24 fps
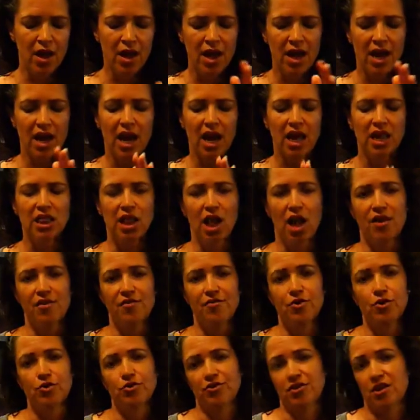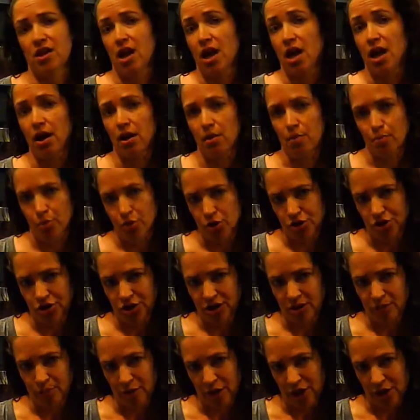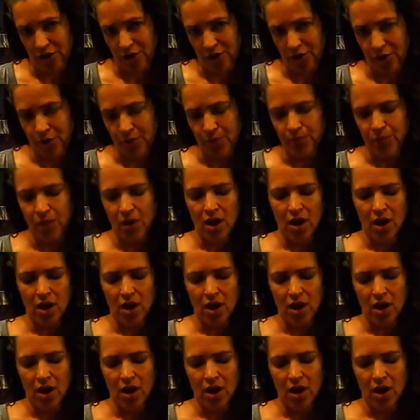And I love using an immersion blender.